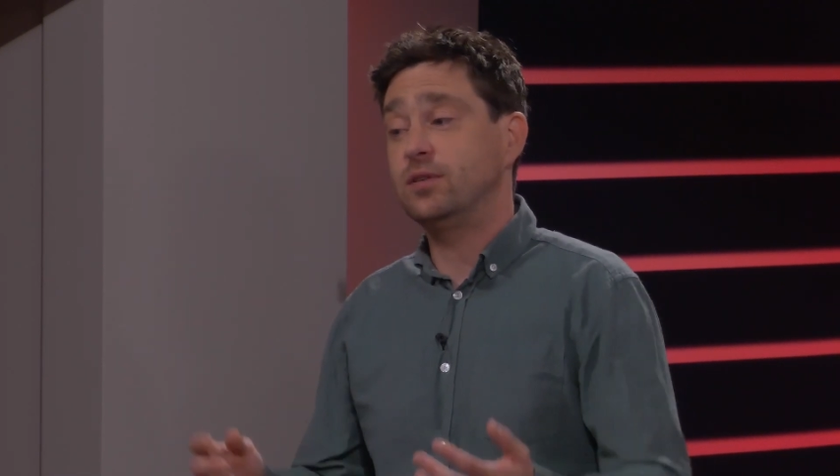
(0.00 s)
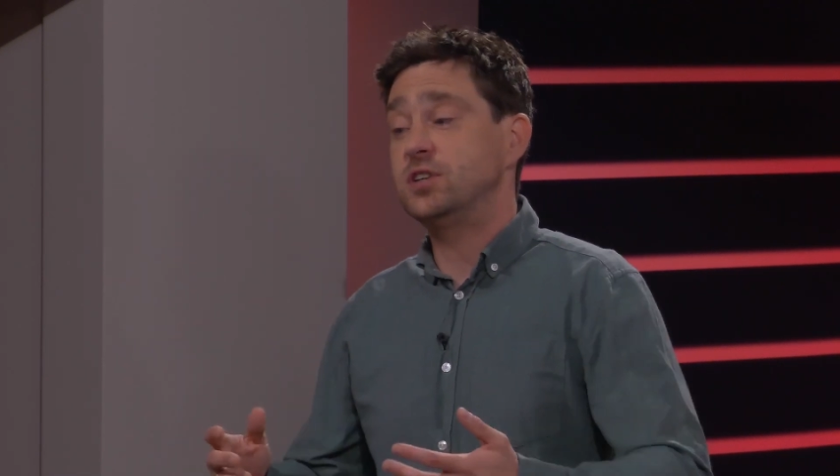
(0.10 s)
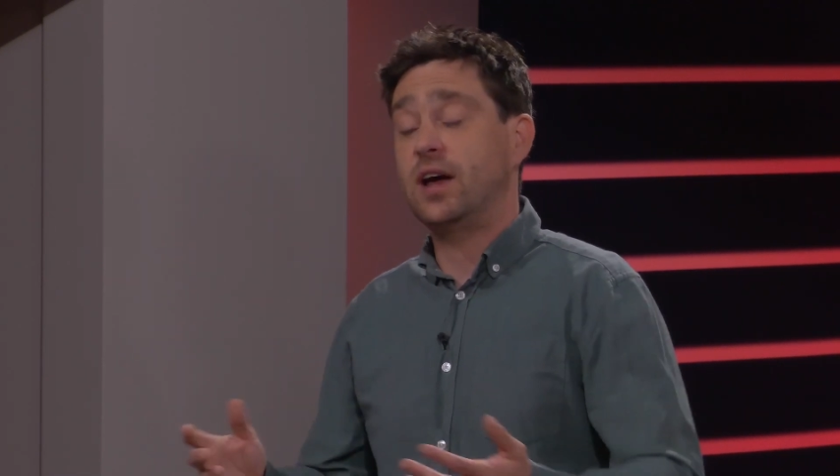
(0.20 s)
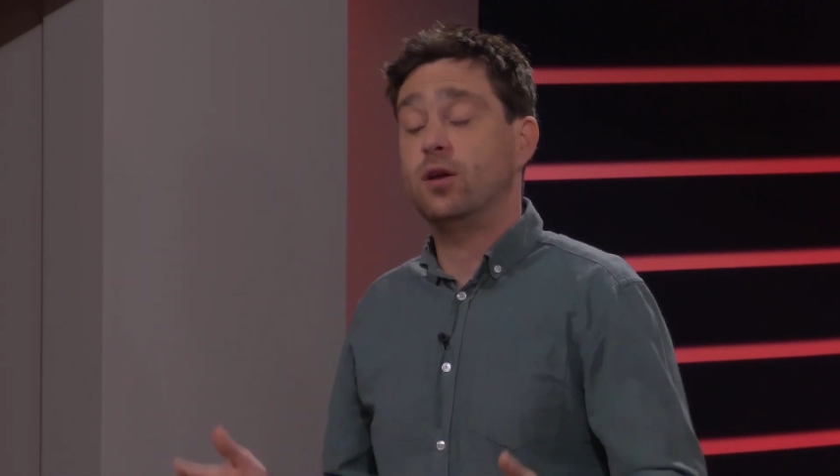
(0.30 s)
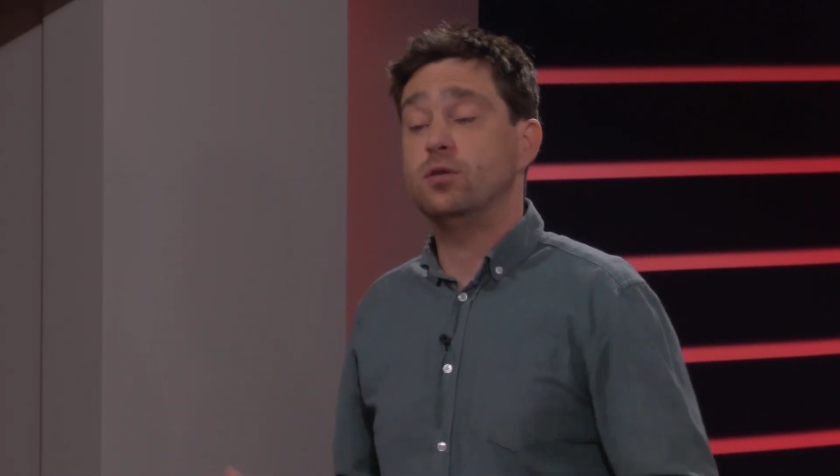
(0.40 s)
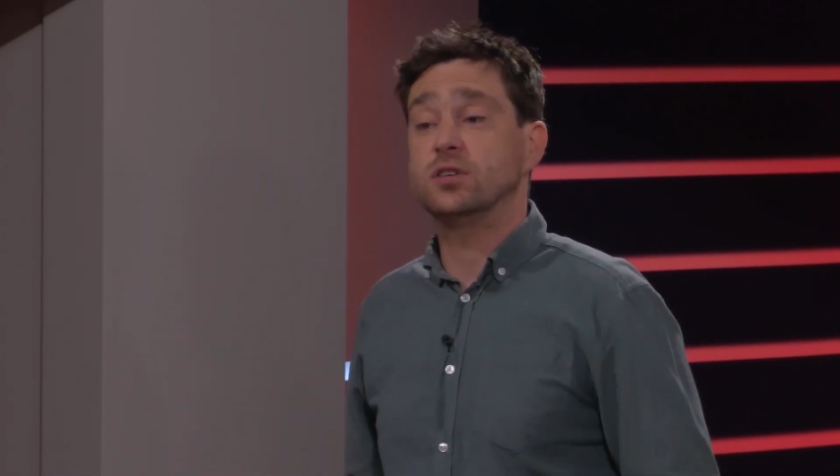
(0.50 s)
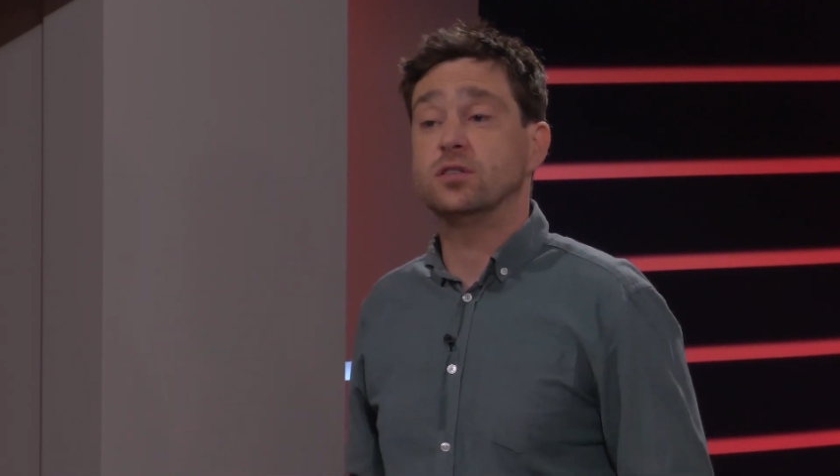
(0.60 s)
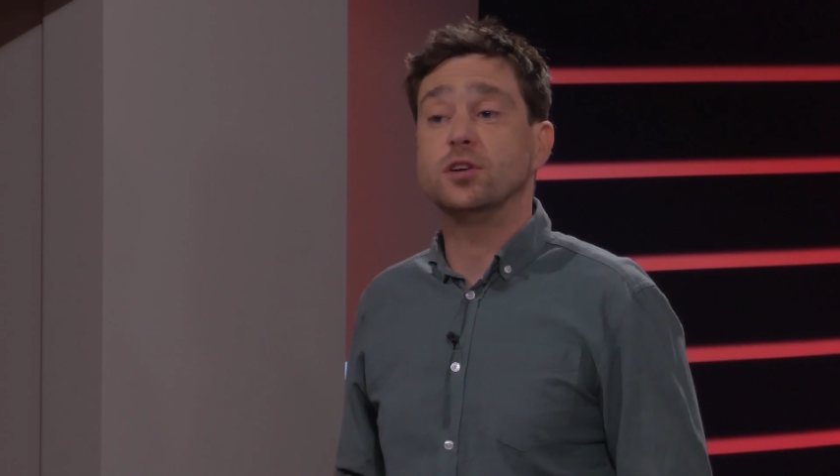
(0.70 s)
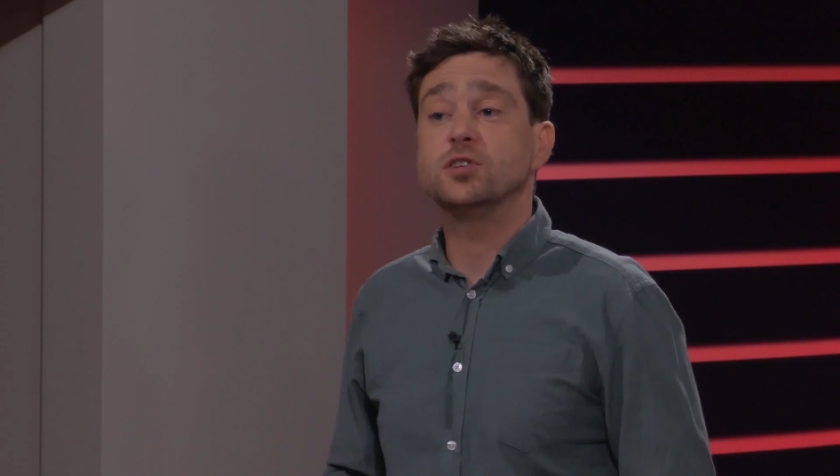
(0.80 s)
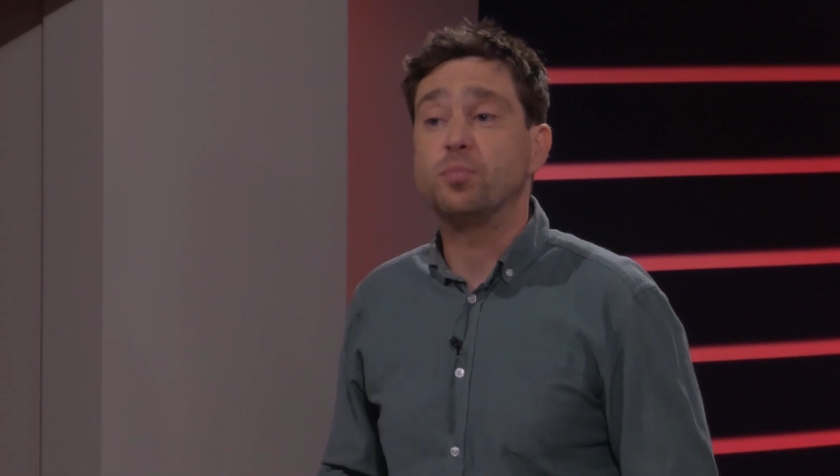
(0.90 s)
which I know is a
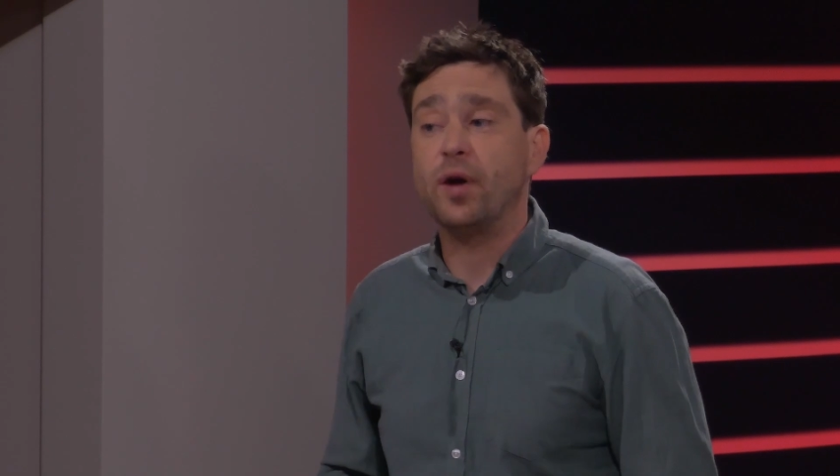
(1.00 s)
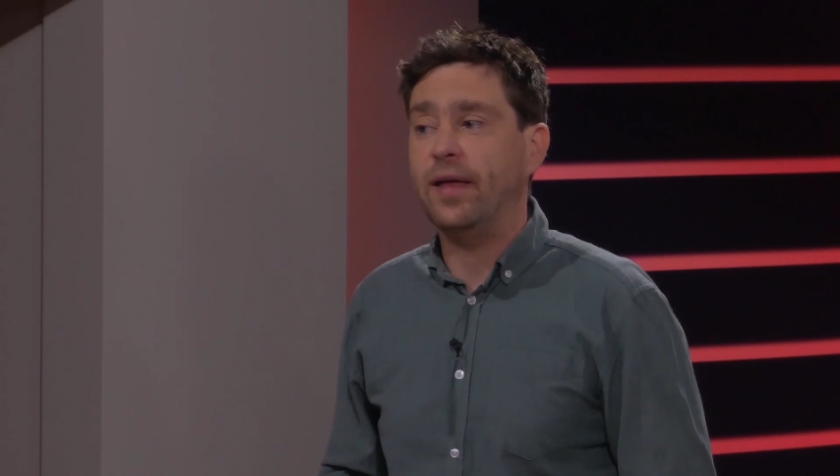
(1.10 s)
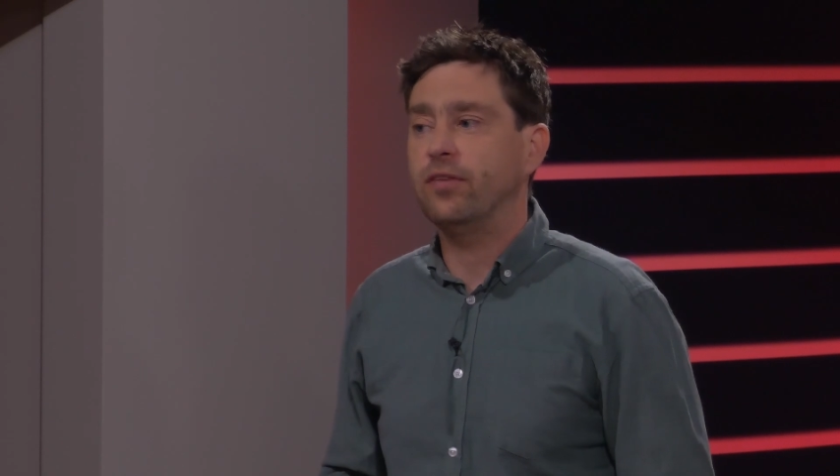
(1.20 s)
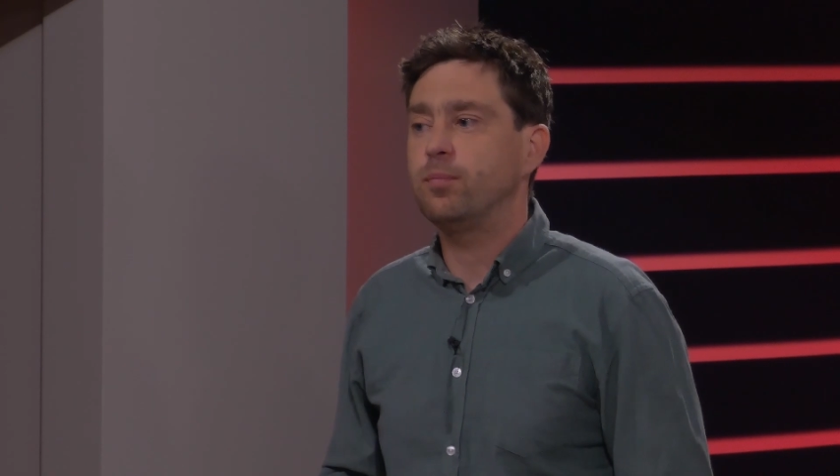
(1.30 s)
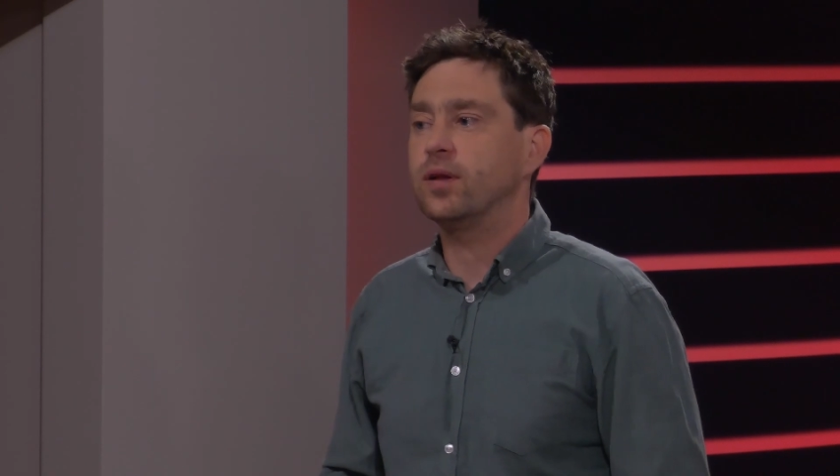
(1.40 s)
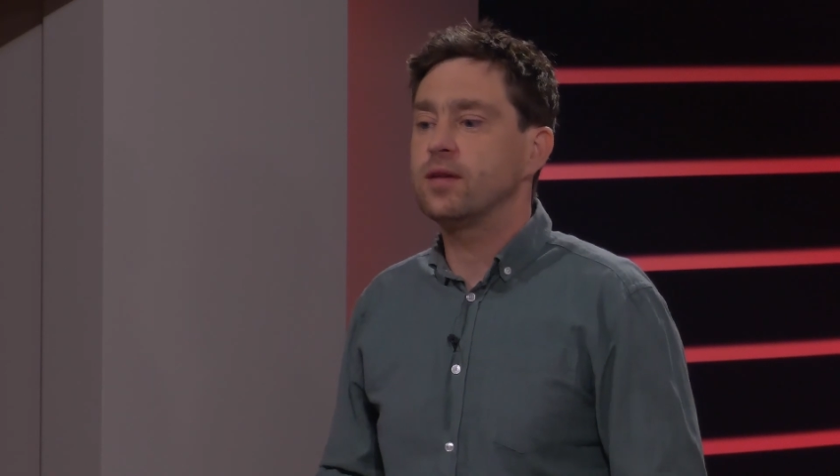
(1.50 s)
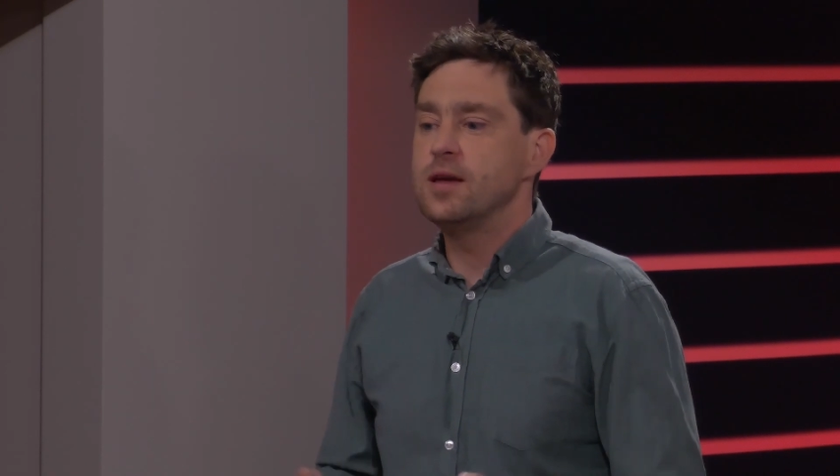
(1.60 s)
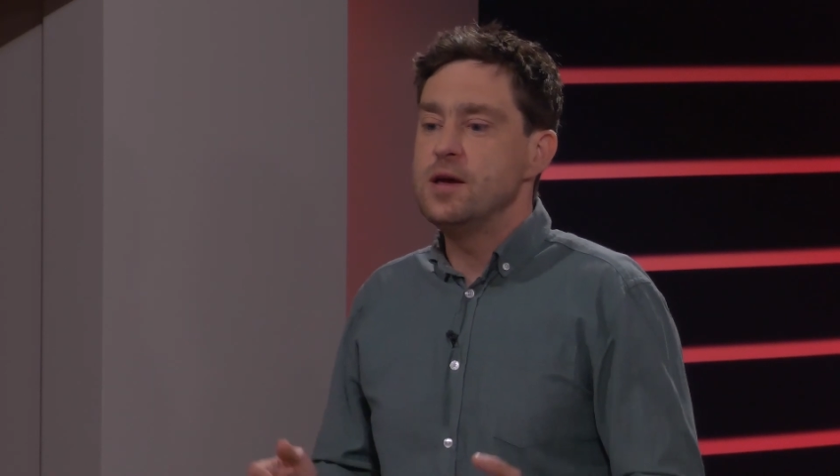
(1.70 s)
Dutch brand, but